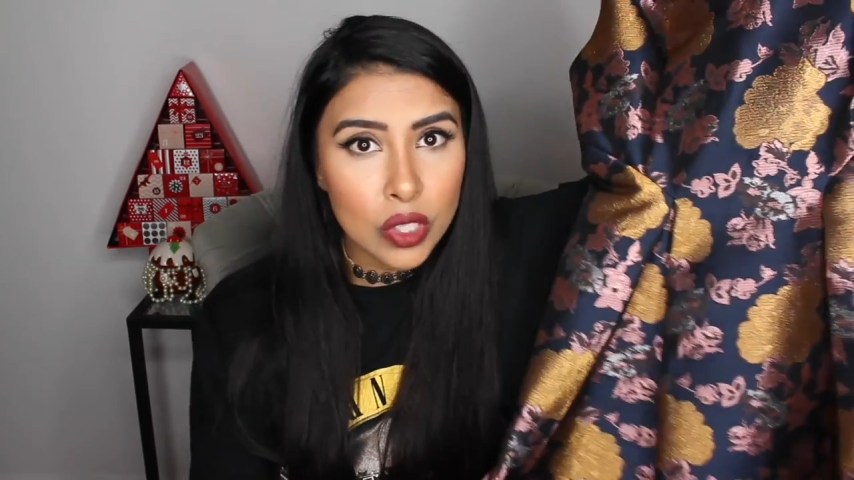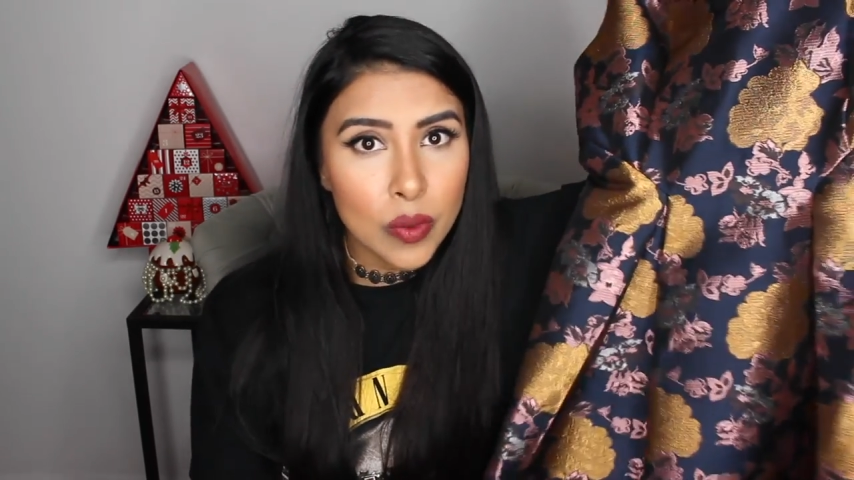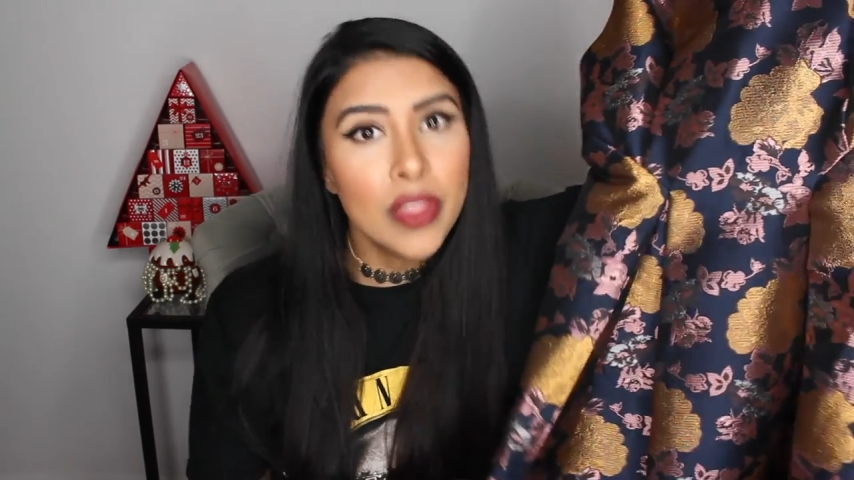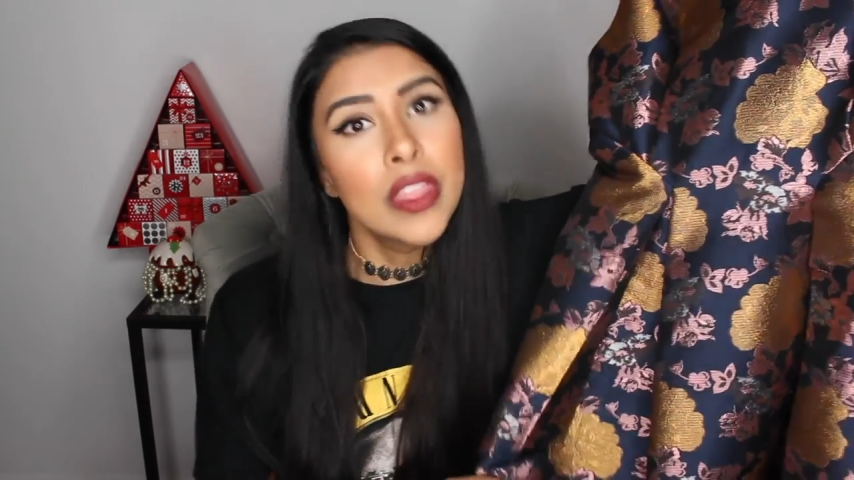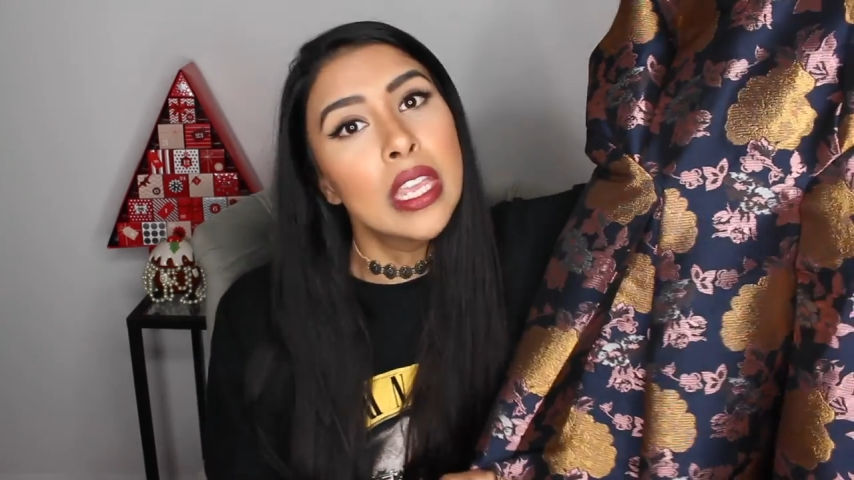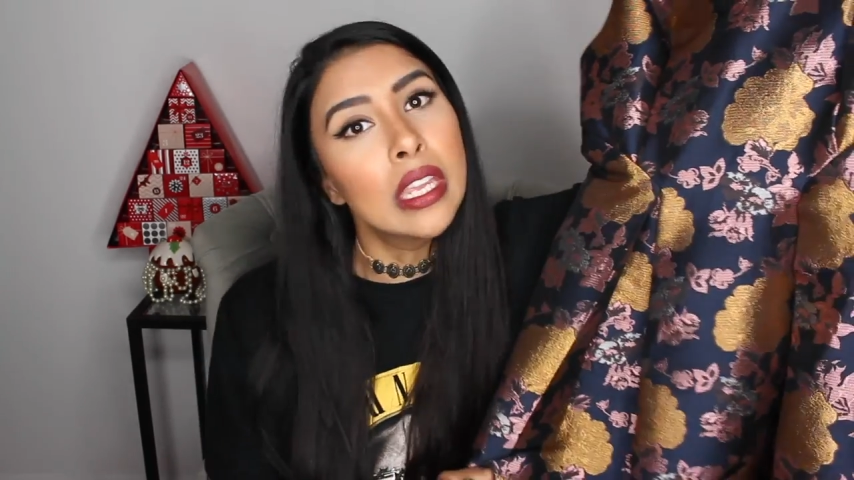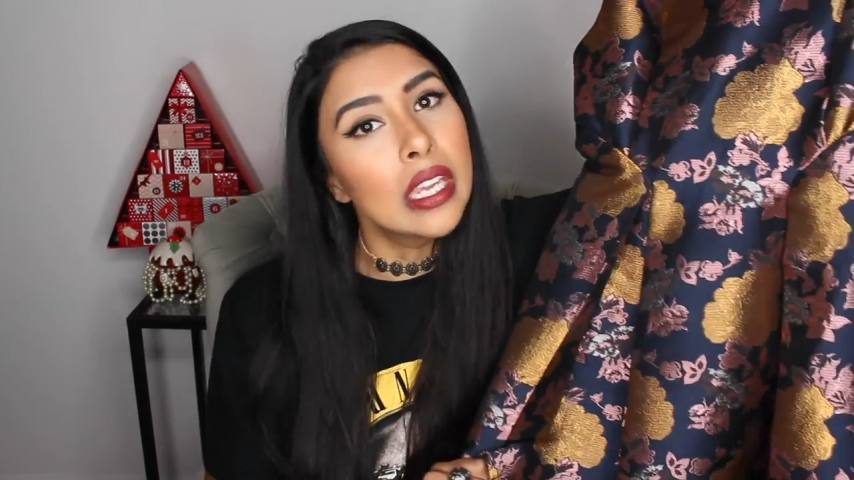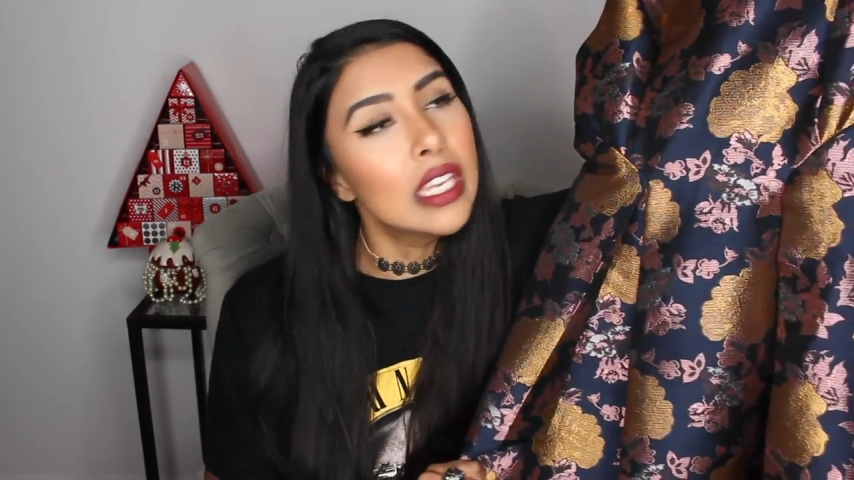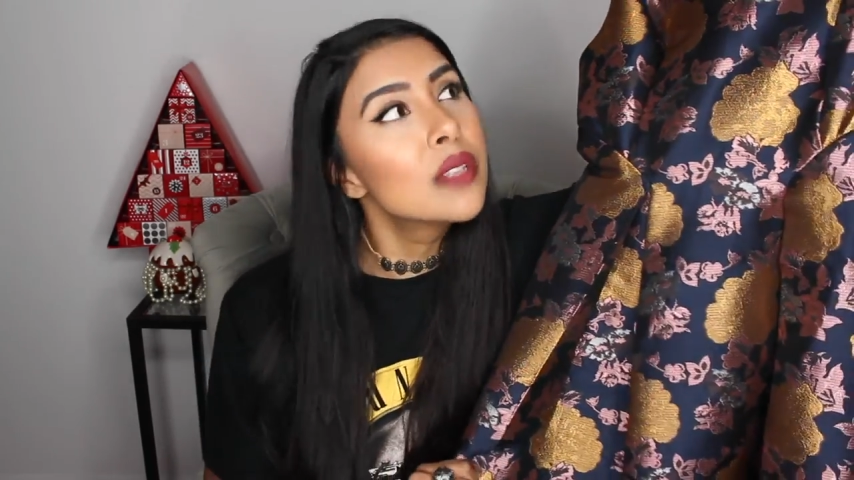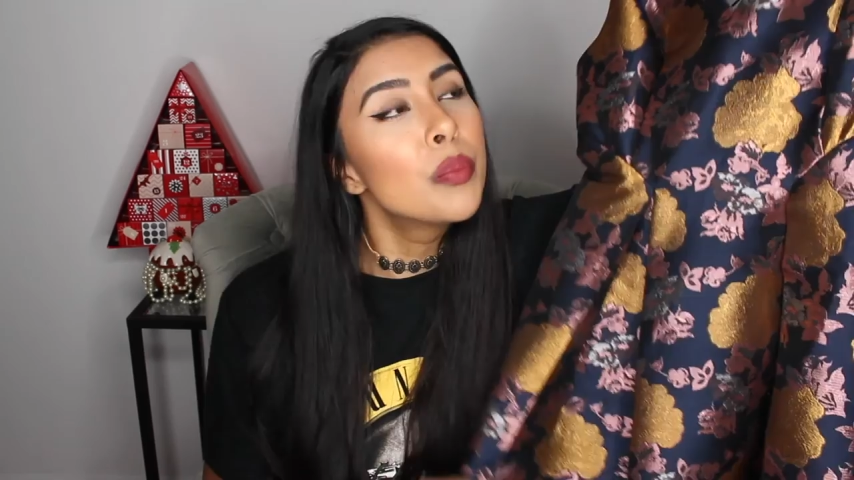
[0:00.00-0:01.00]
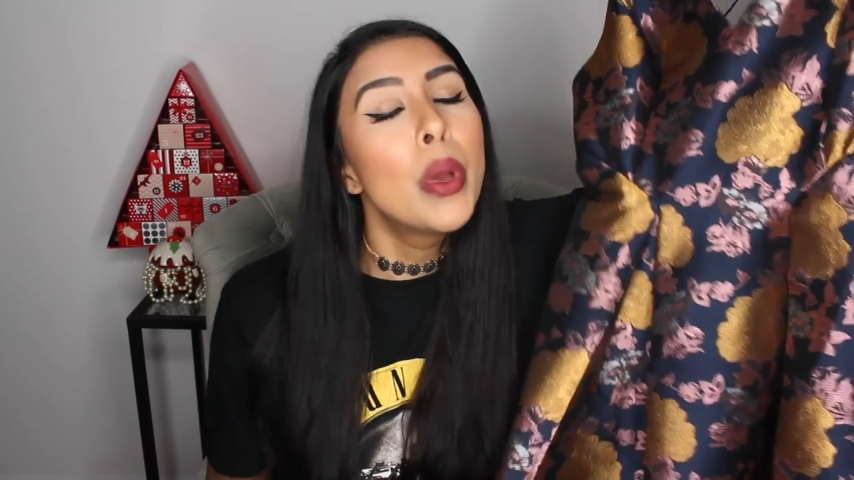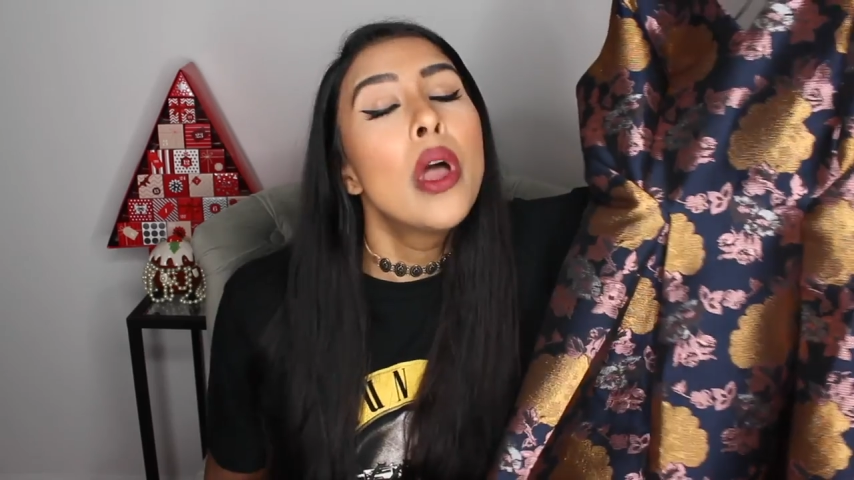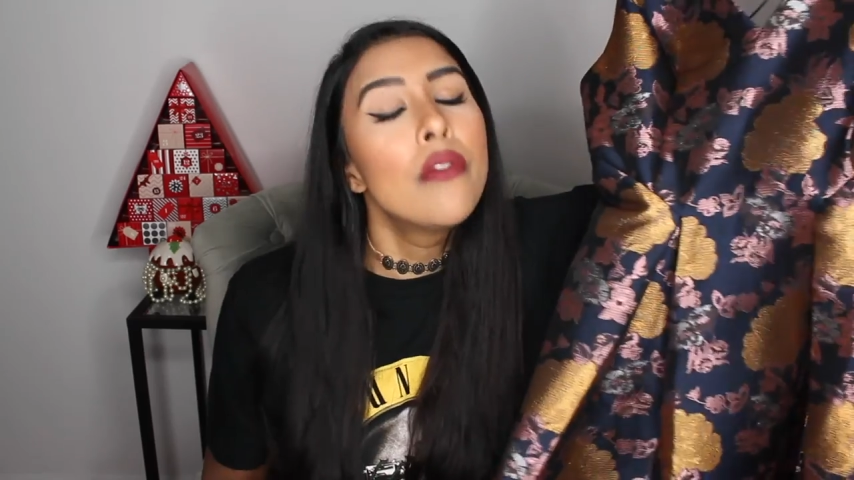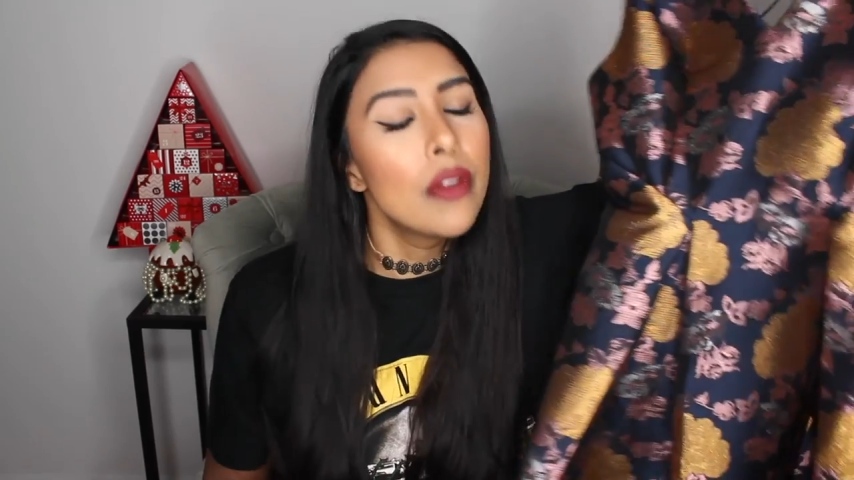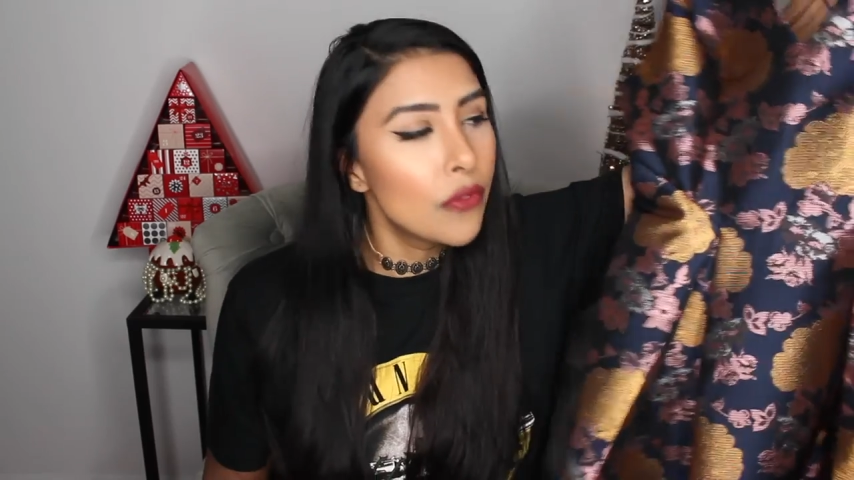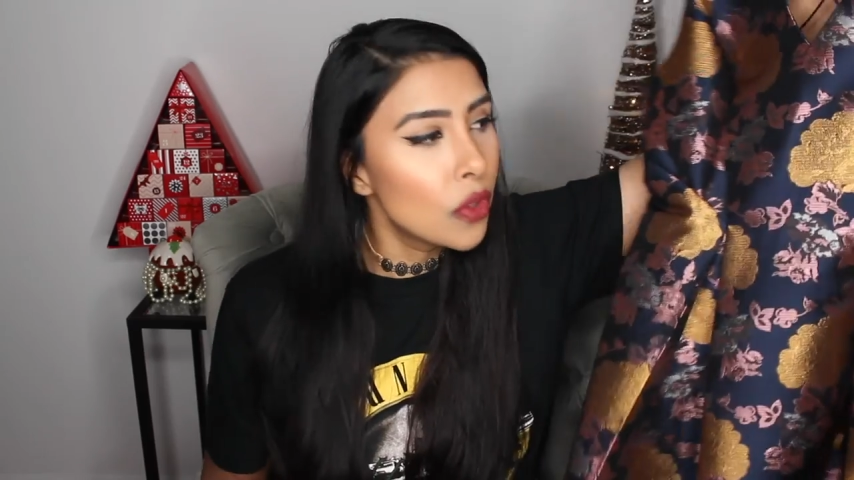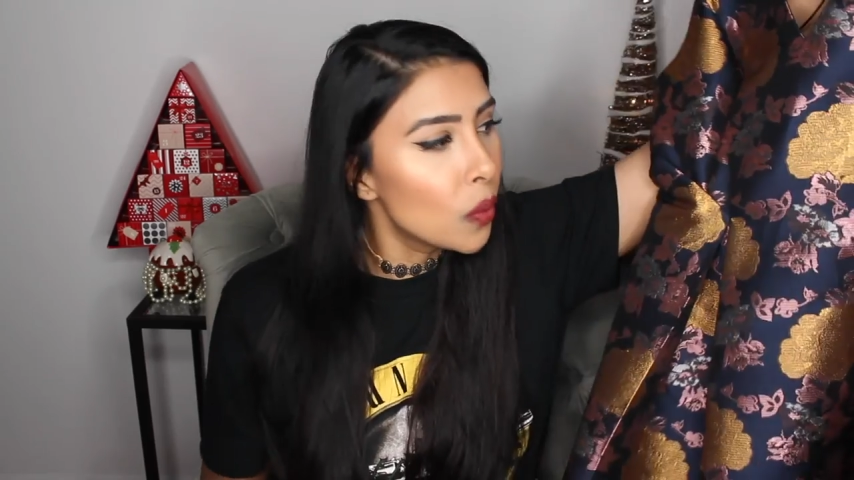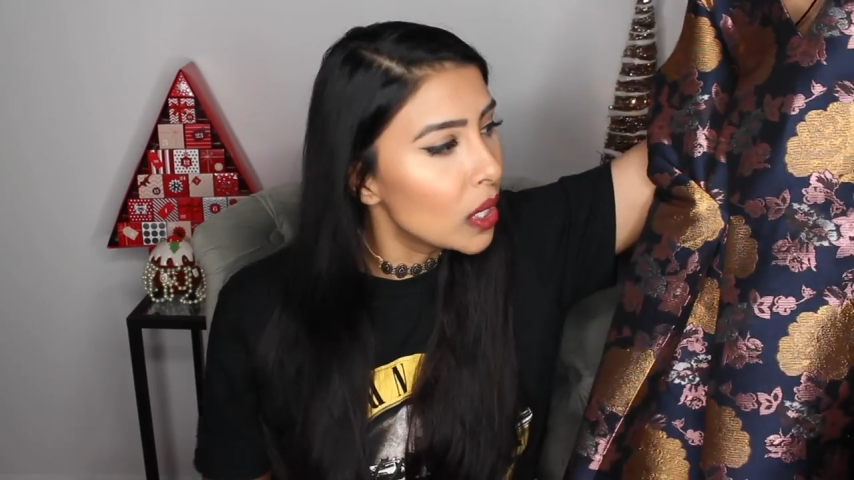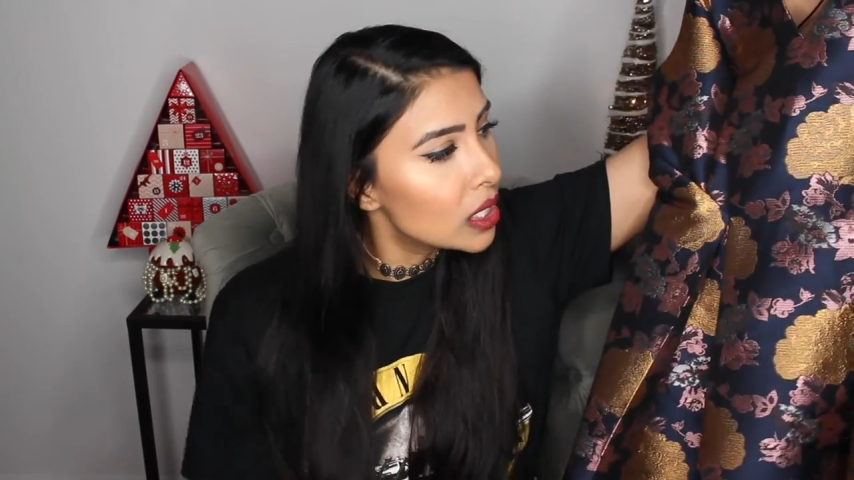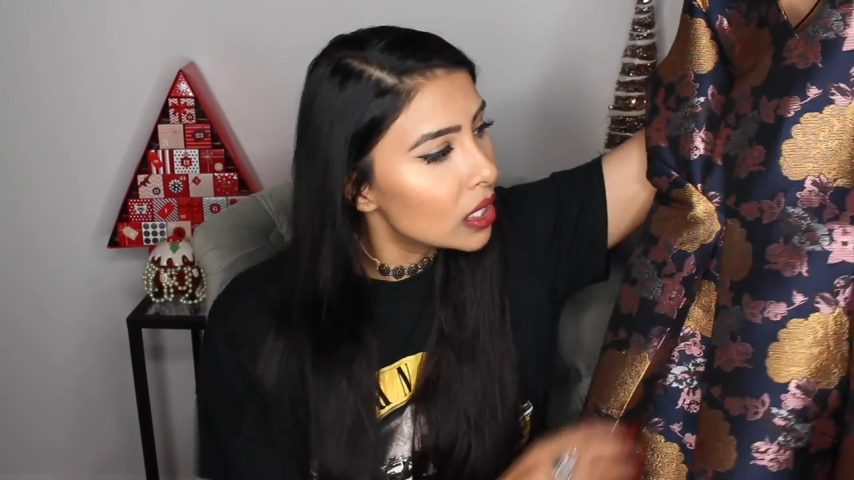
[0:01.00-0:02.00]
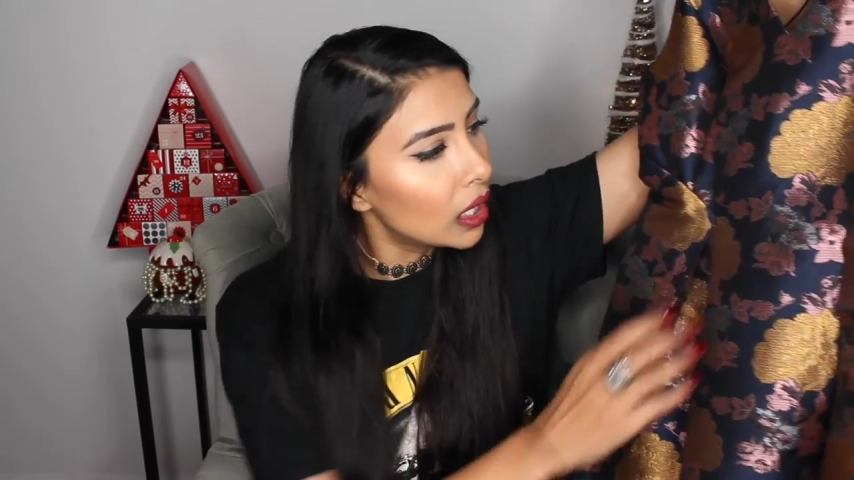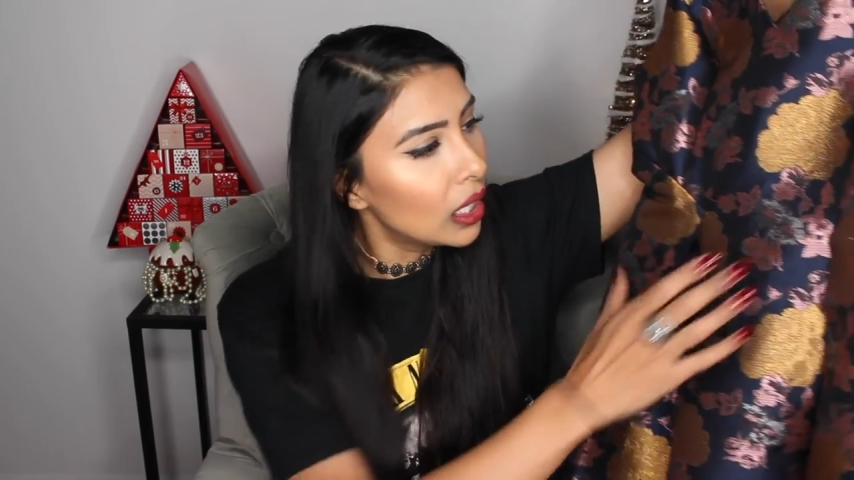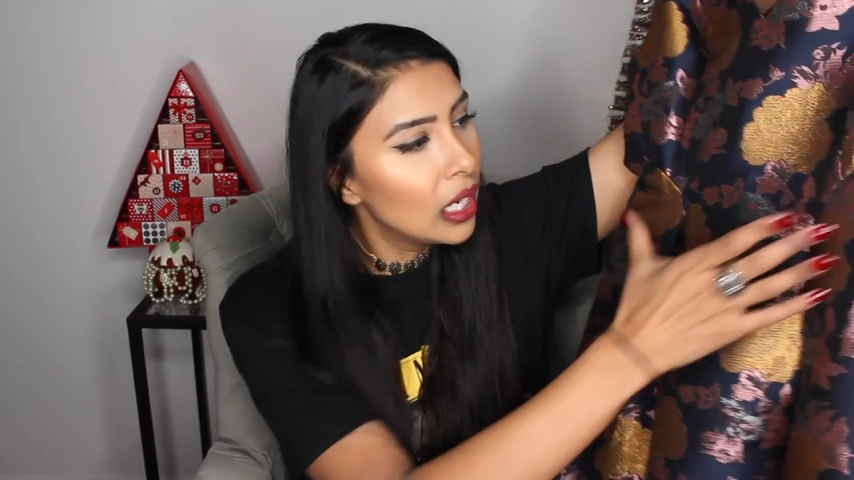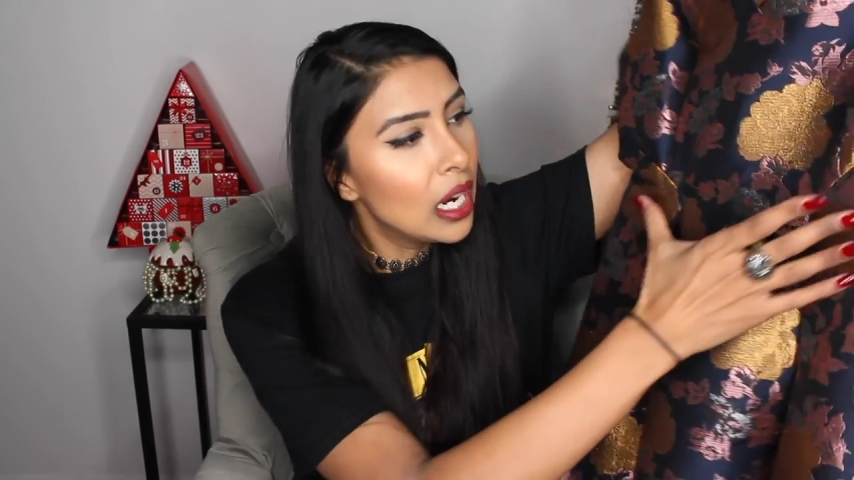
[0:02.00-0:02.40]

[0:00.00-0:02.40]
so I think it's perfect for the winter.